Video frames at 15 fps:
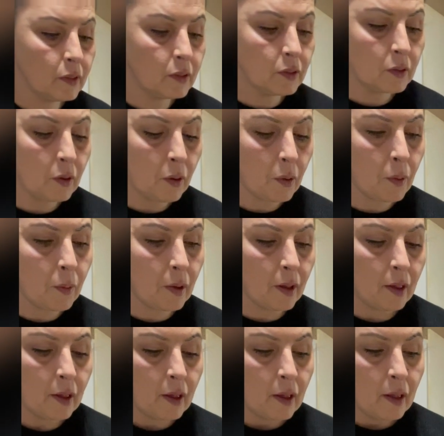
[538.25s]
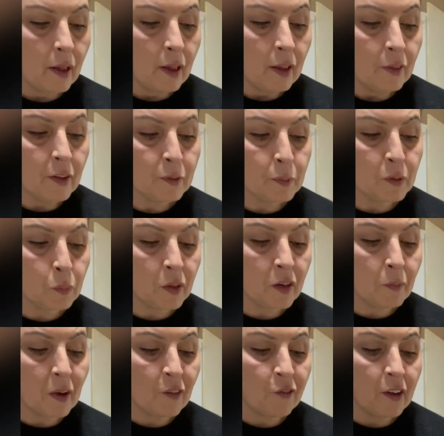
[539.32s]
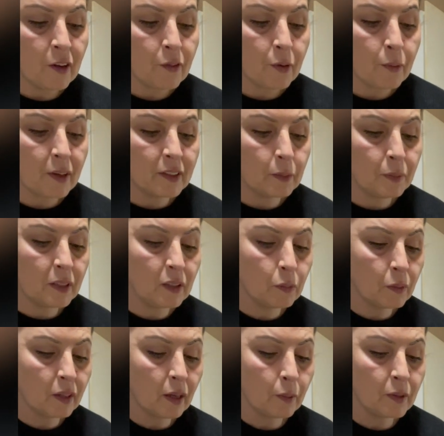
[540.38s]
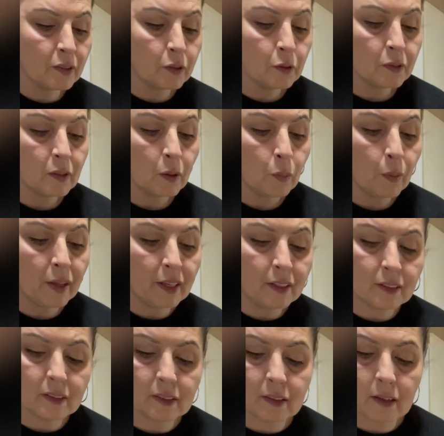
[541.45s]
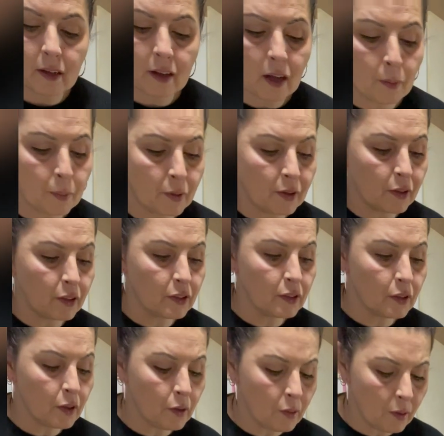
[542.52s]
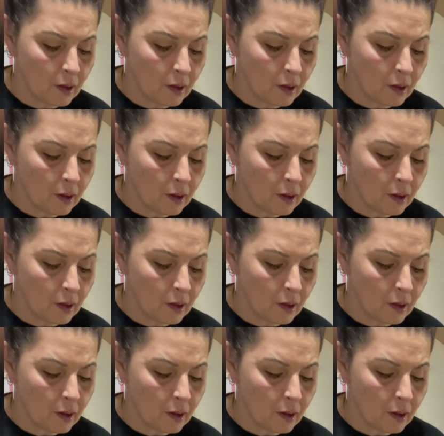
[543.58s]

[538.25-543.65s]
So this was one of my favorite recipes when I was losing weight a couple years ago.